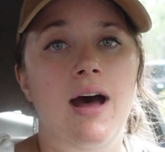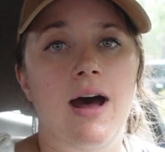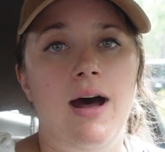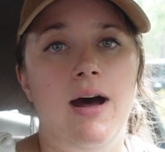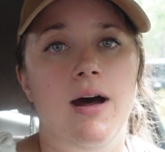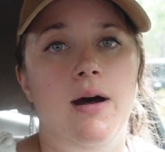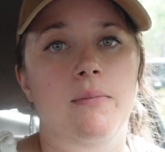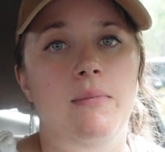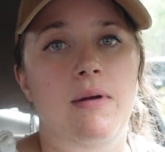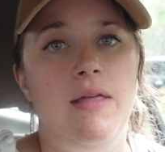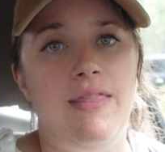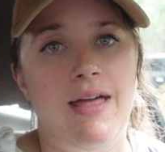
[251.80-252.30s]

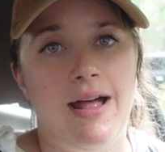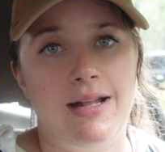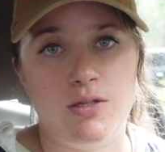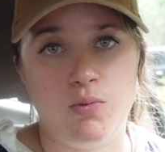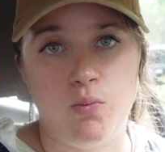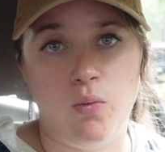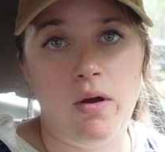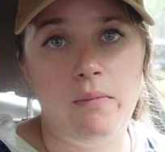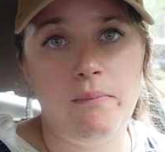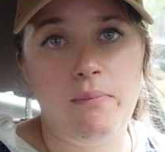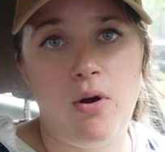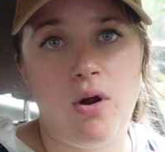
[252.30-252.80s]
and that's
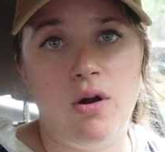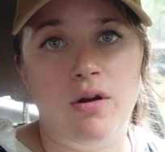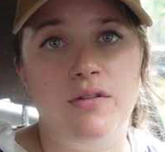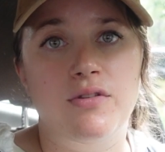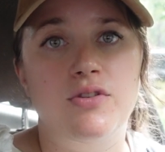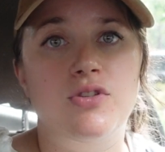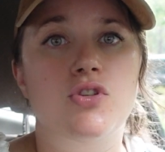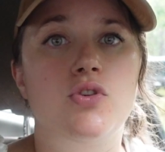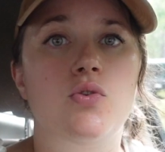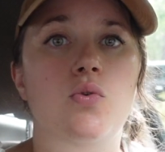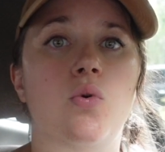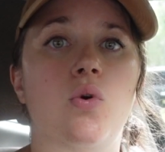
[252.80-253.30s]
one part of the
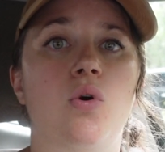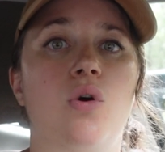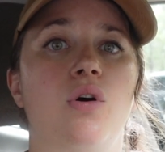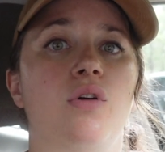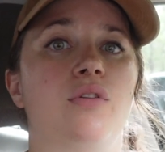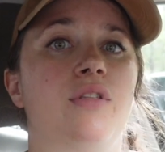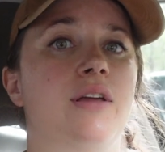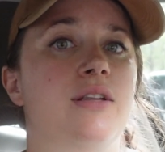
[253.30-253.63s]
school.